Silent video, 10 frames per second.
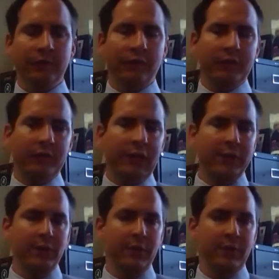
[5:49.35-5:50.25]
So if
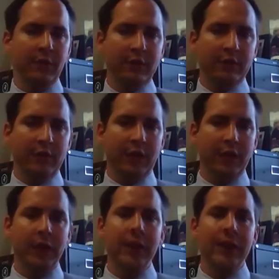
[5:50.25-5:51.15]
assignment's due on
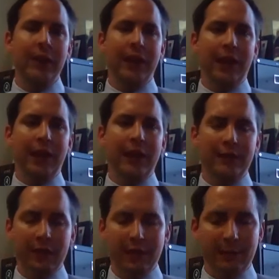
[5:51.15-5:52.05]
Thursday and